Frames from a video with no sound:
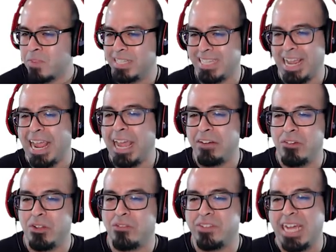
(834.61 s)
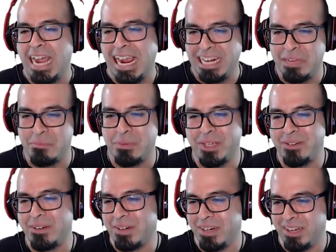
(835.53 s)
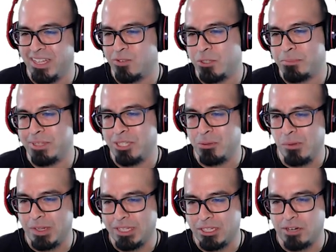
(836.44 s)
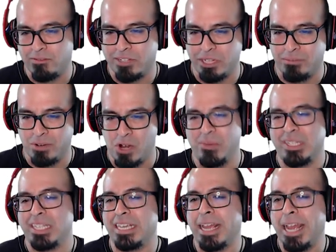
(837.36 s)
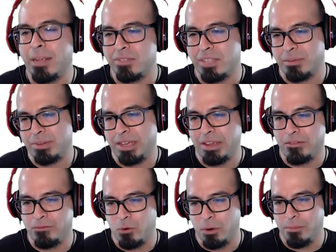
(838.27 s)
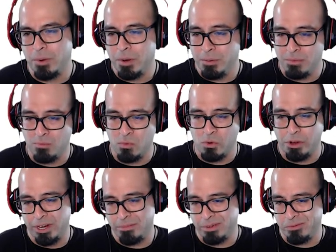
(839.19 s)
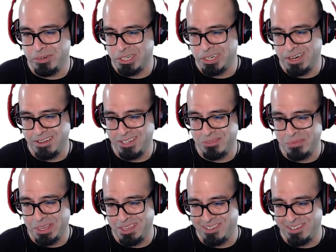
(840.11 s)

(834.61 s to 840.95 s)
There's a handful of tiny pewter guns, which presumably serve some purpose in the games they play at Fort Memoriam, but which could also be